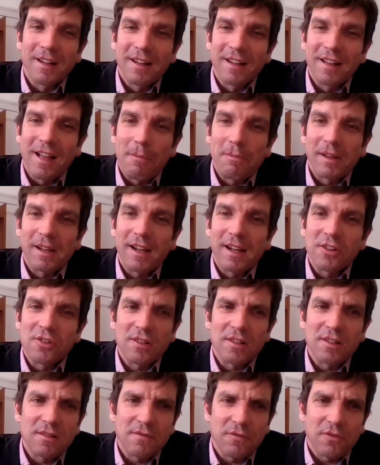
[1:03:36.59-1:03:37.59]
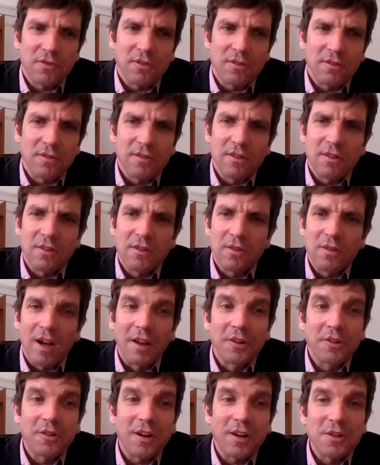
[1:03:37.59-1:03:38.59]
applications for
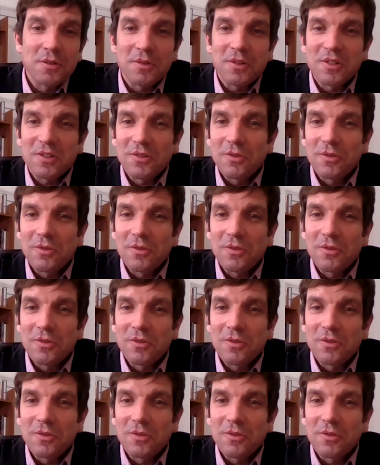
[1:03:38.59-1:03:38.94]
undergraduate